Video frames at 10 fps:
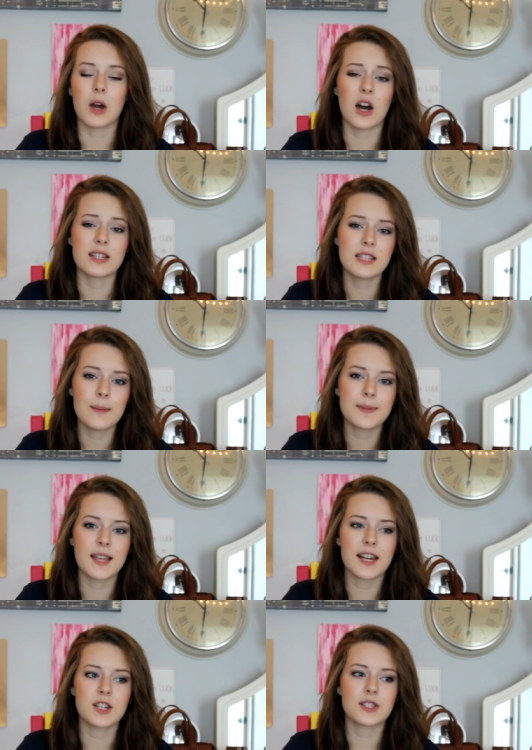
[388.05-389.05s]
concepts
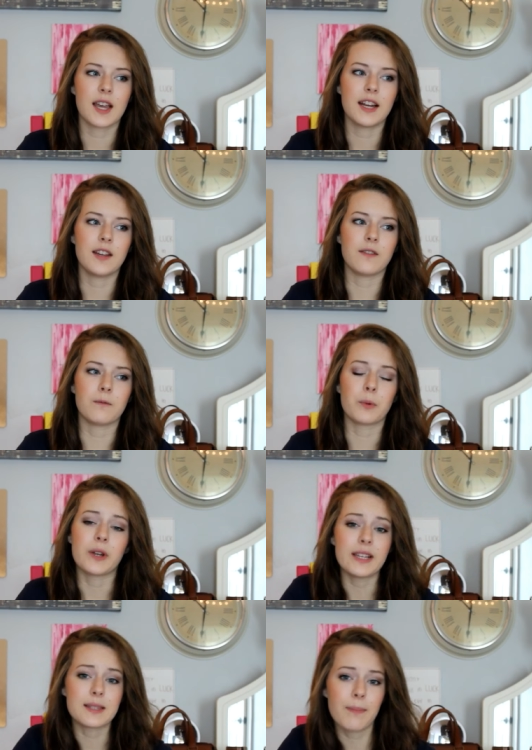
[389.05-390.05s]
that I just kind of
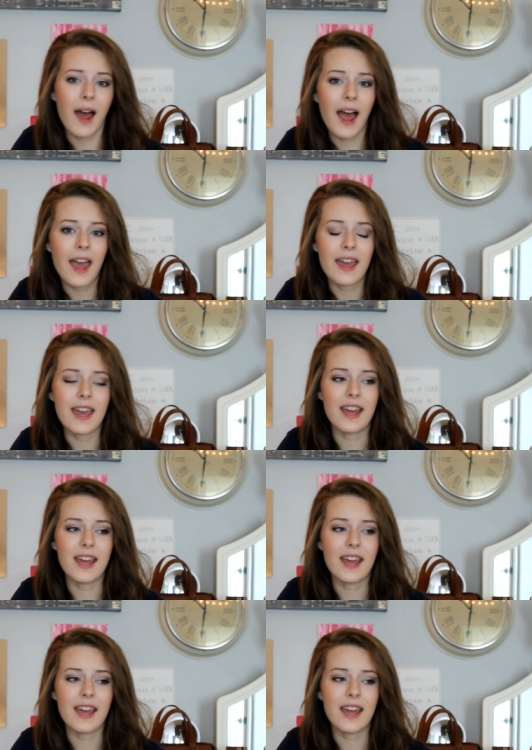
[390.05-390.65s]
breezed by